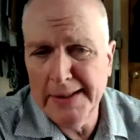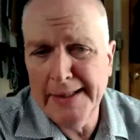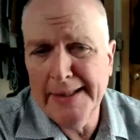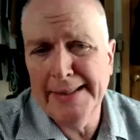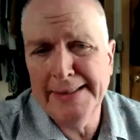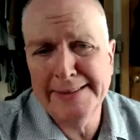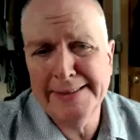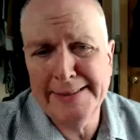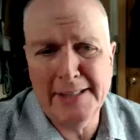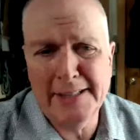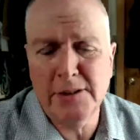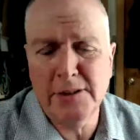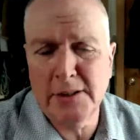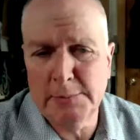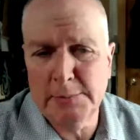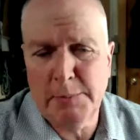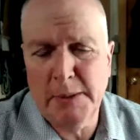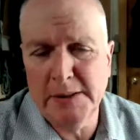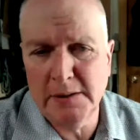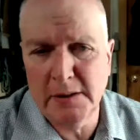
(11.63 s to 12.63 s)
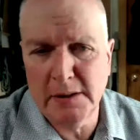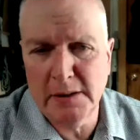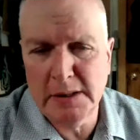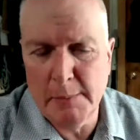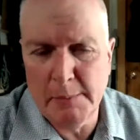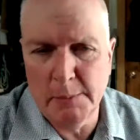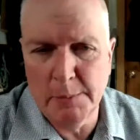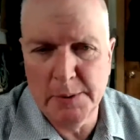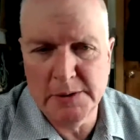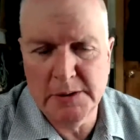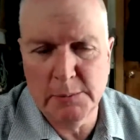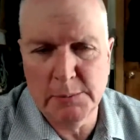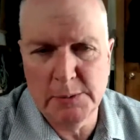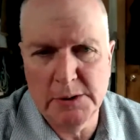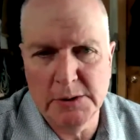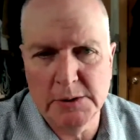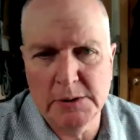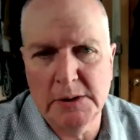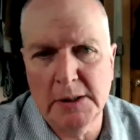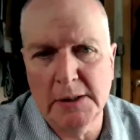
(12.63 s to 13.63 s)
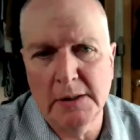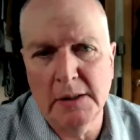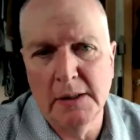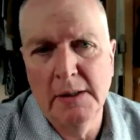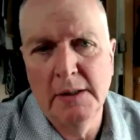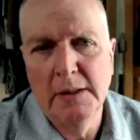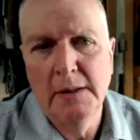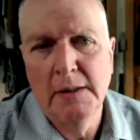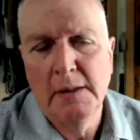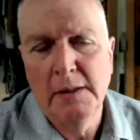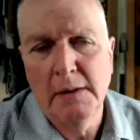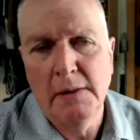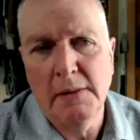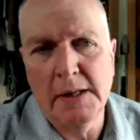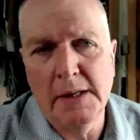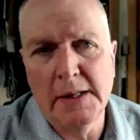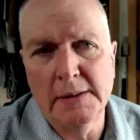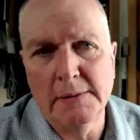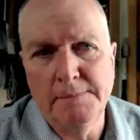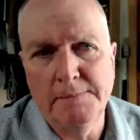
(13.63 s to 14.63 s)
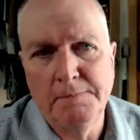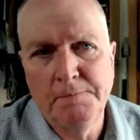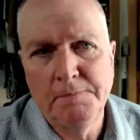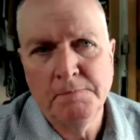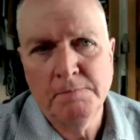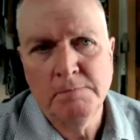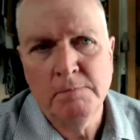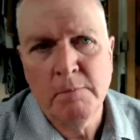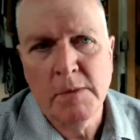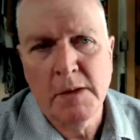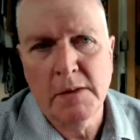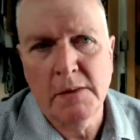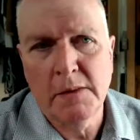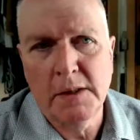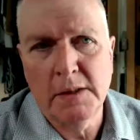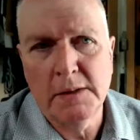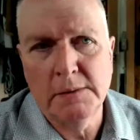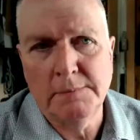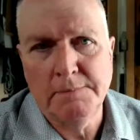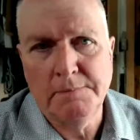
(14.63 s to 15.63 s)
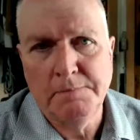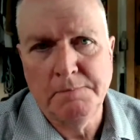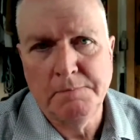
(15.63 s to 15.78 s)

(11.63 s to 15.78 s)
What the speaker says: And essentially it's based on a couple of principles that the